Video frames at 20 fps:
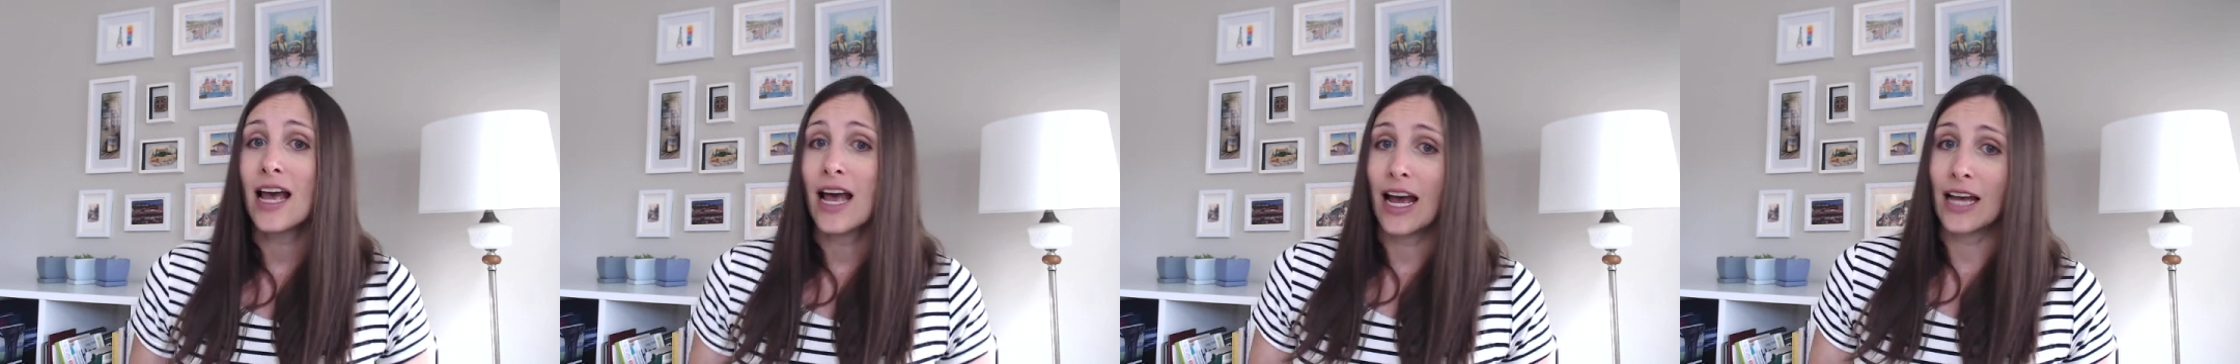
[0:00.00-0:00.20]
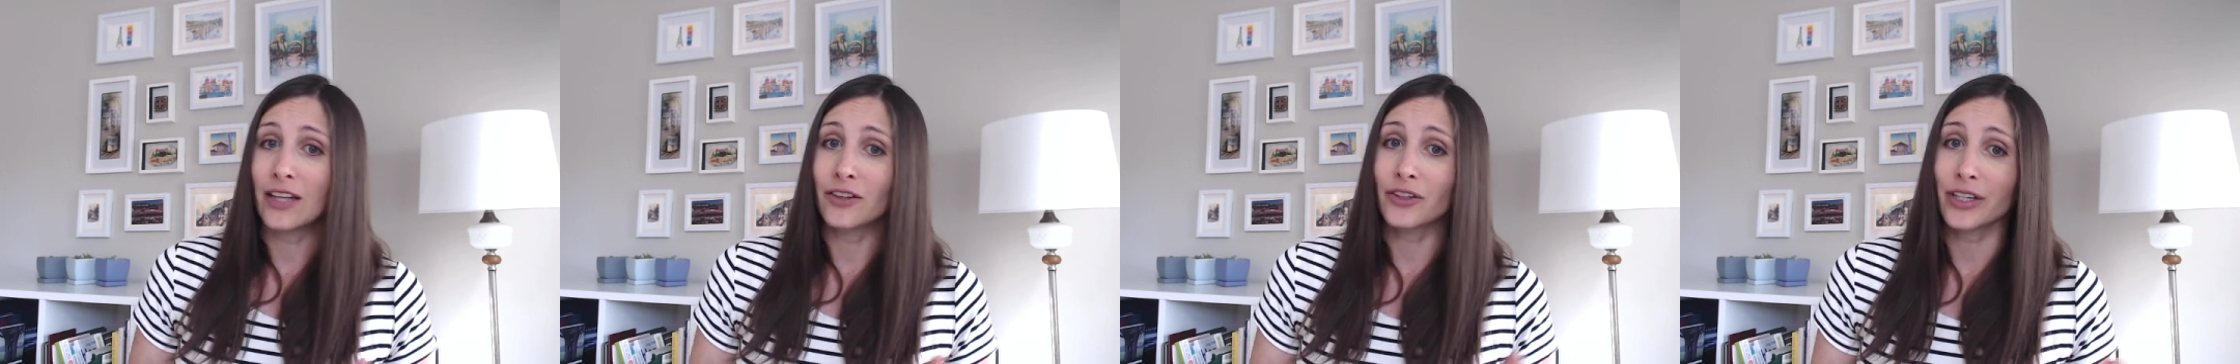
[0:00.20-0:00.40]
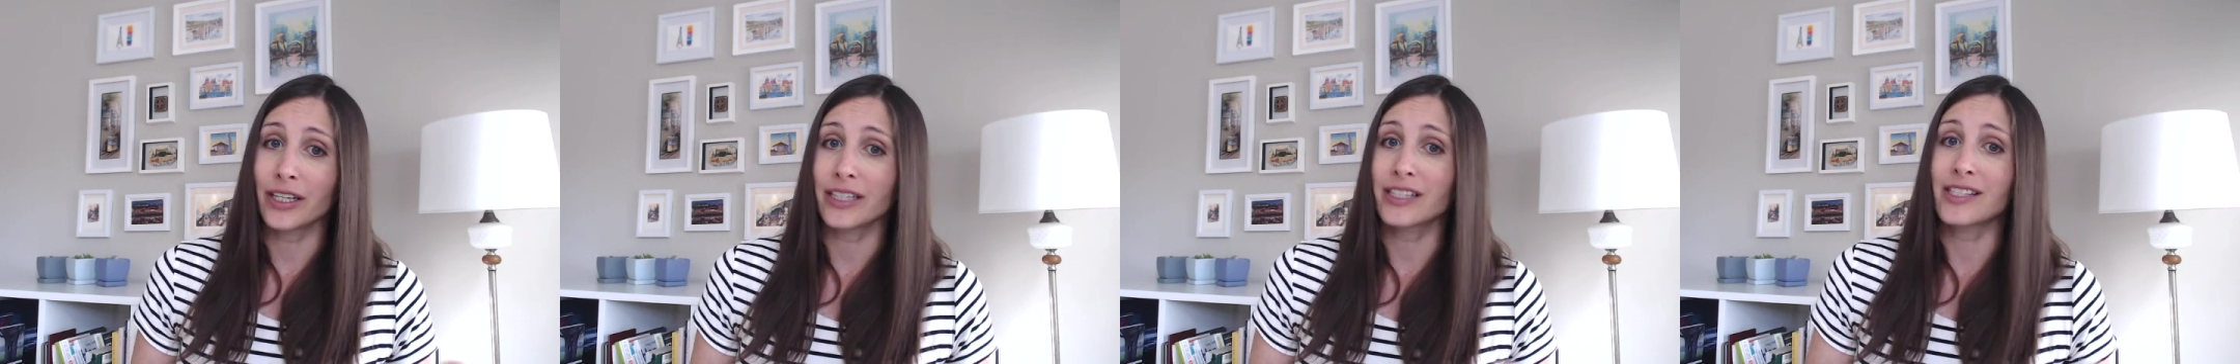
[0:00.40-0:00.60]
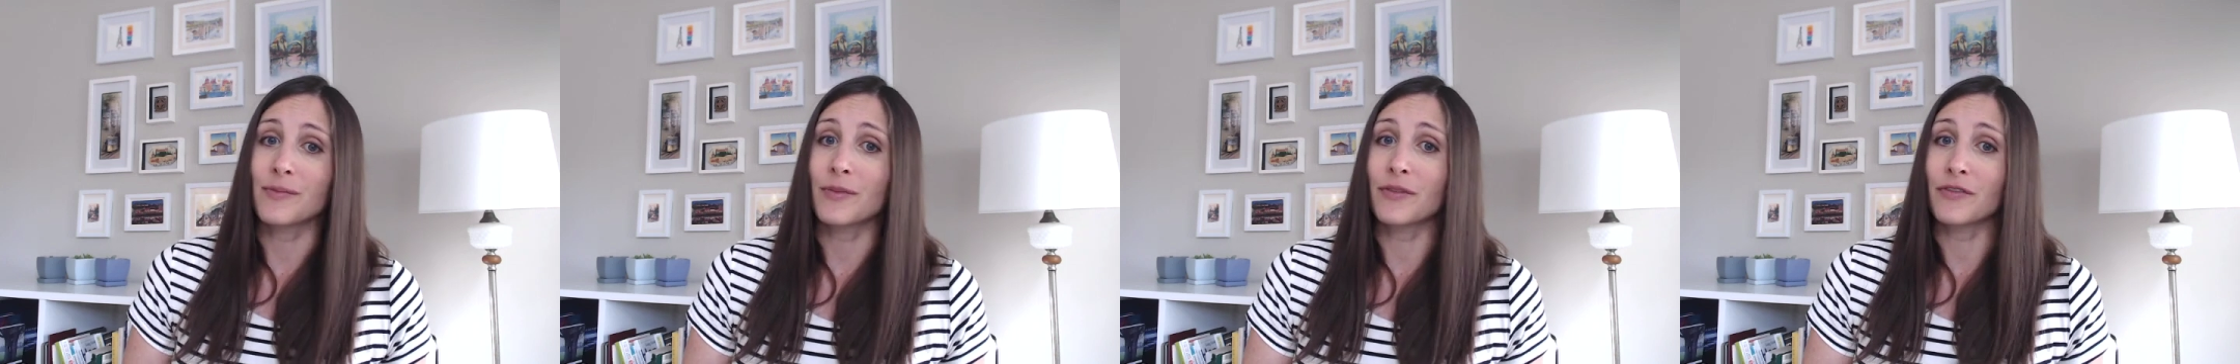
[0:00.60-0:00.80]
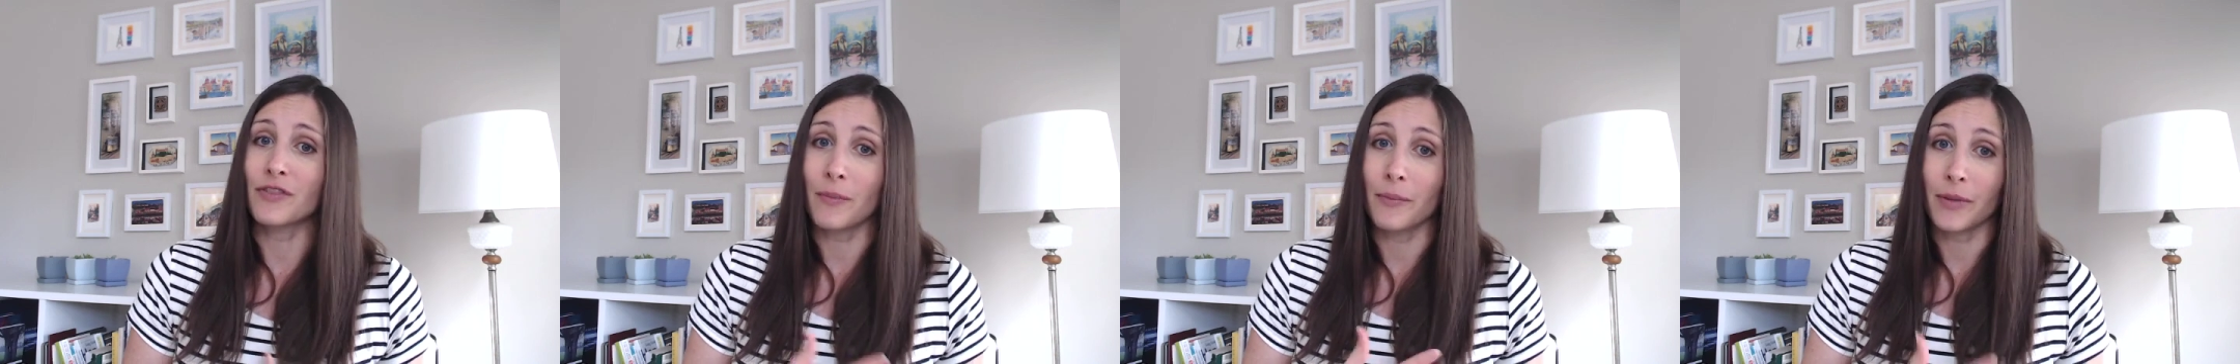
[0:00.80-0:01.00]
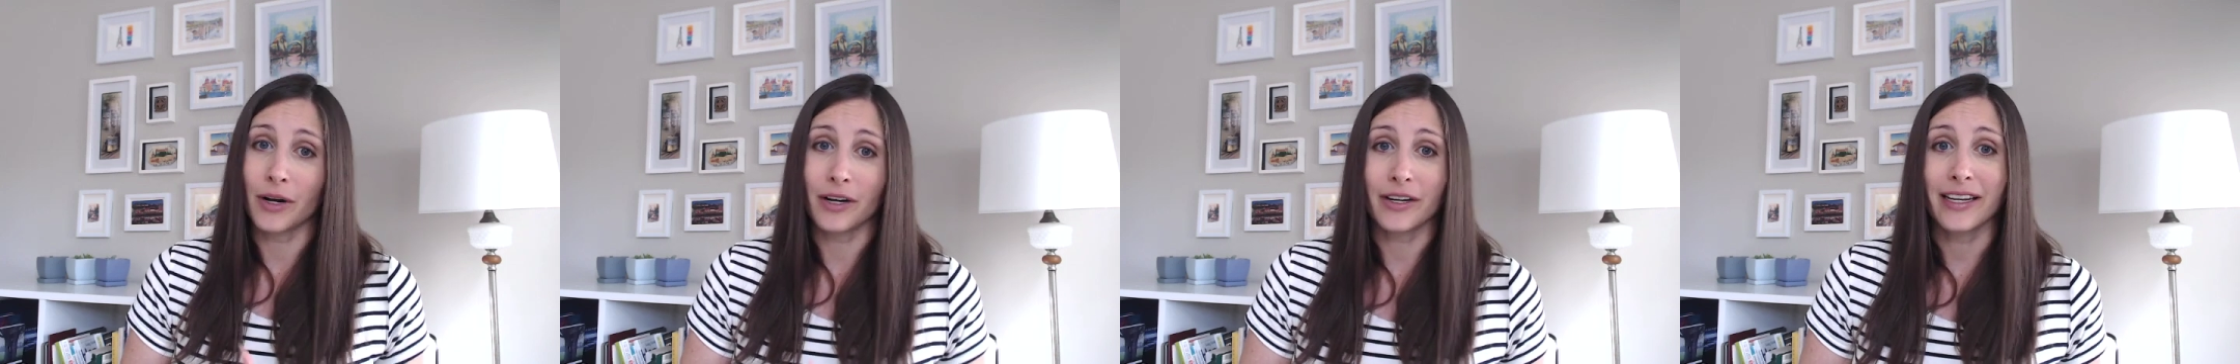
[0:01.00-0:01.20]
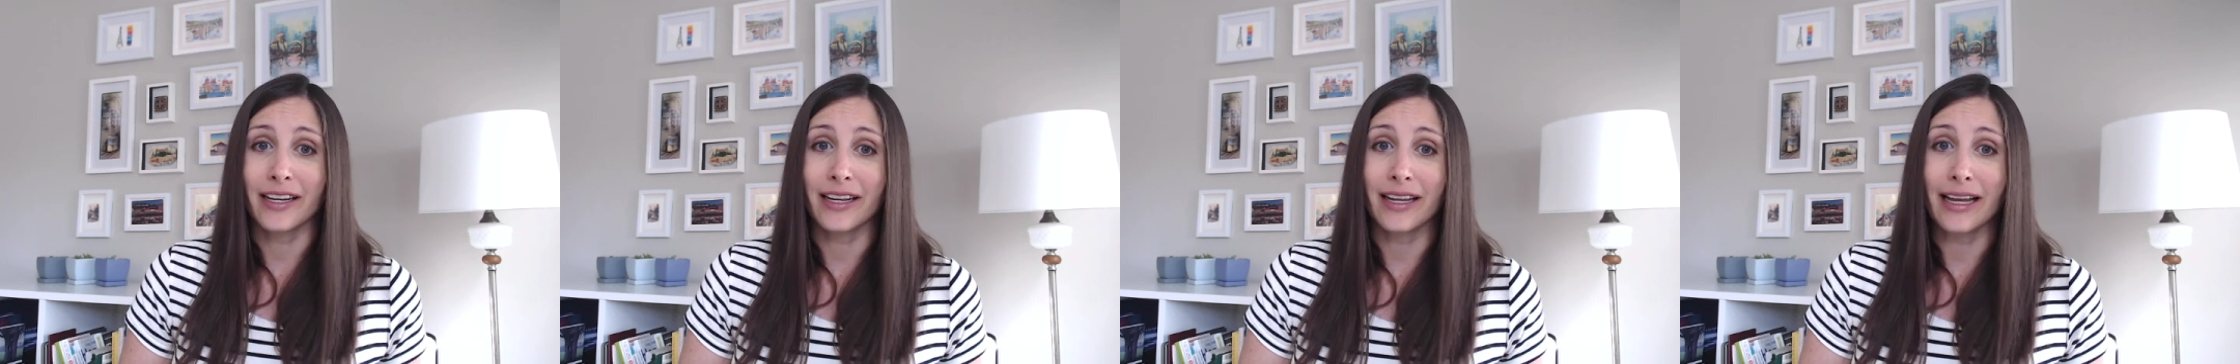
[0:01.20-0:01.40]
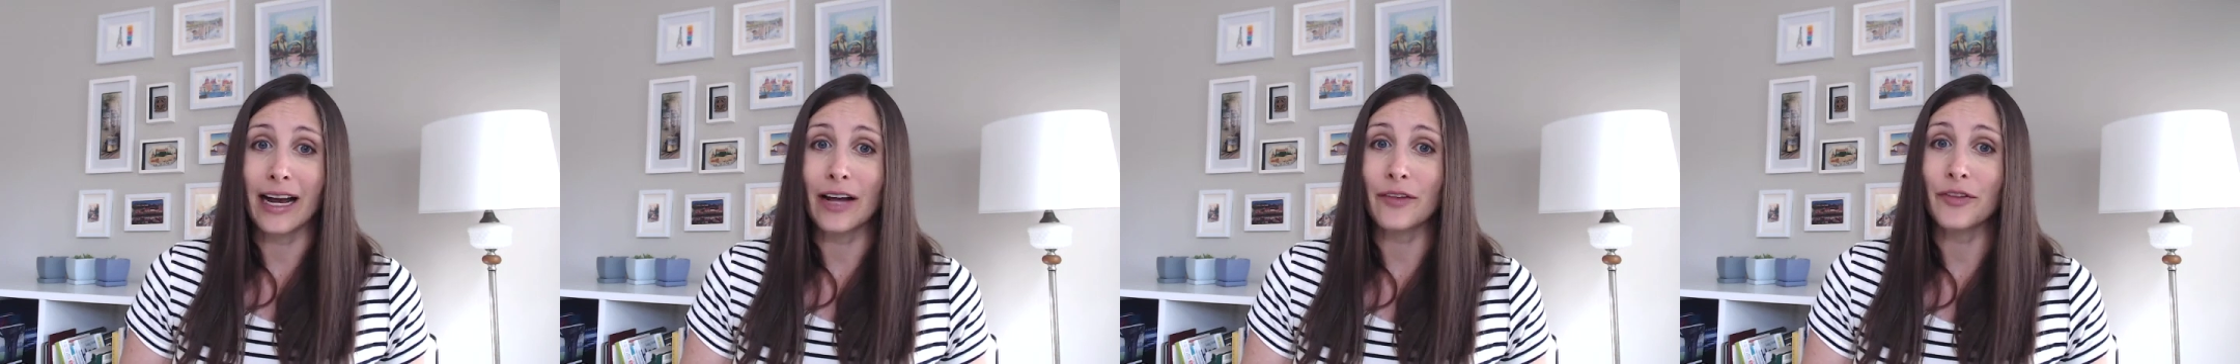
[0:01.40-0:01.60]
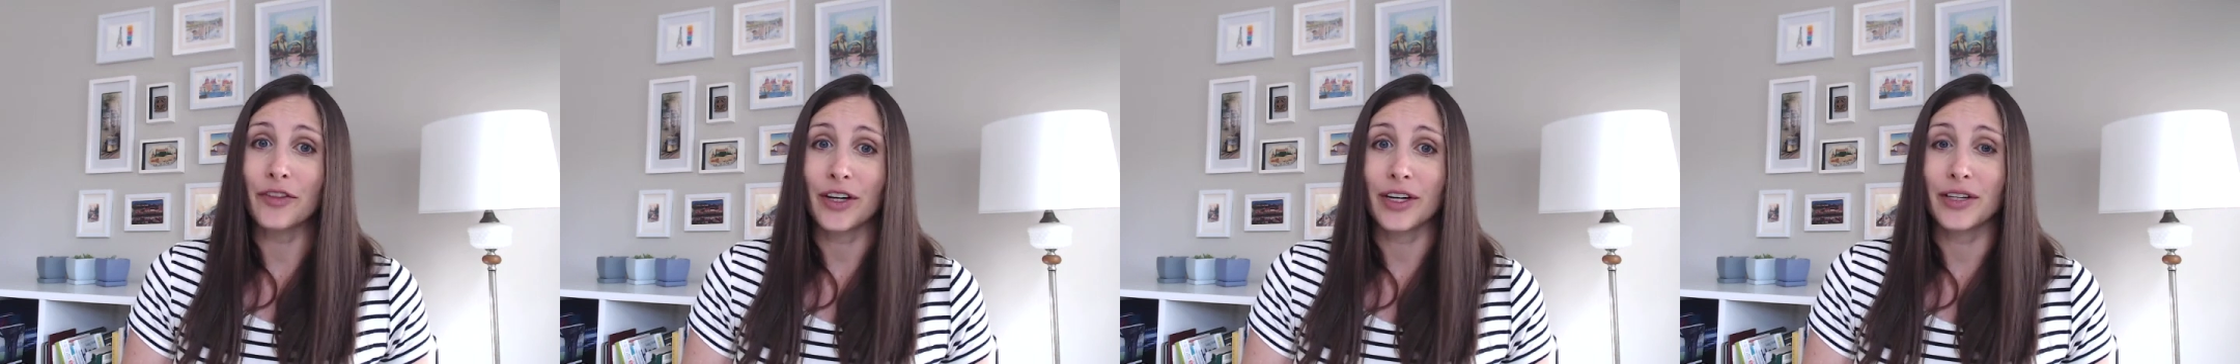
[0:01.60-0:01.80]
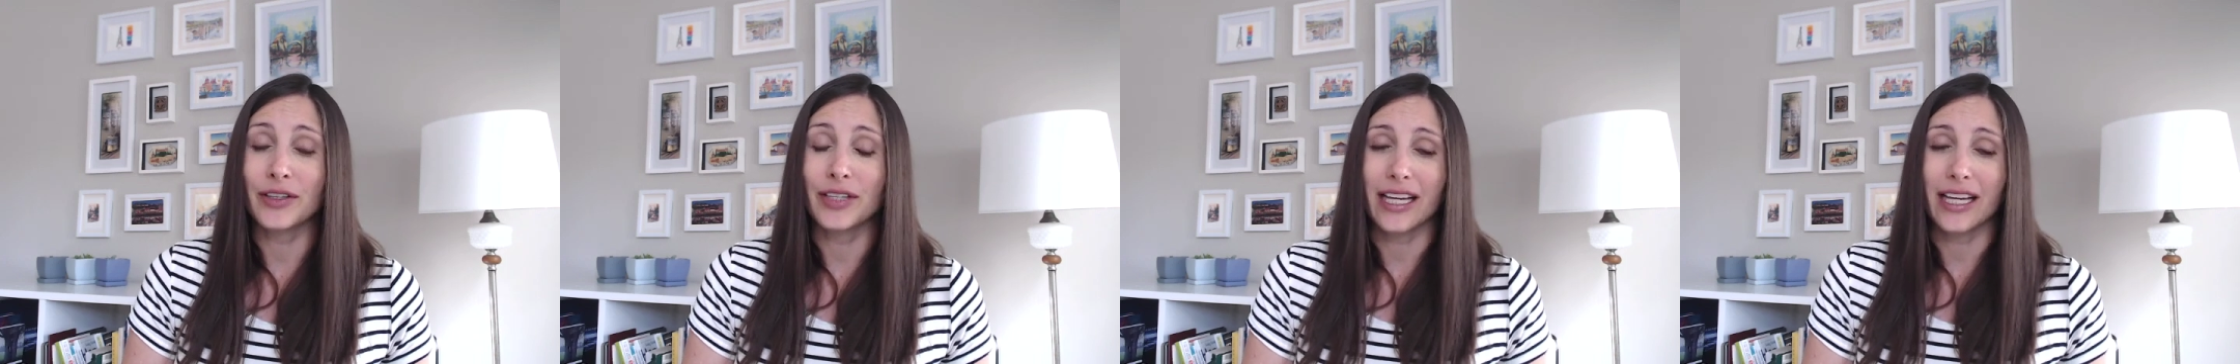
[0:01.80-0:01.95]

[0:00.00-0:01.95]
and look at some of the marketing out there.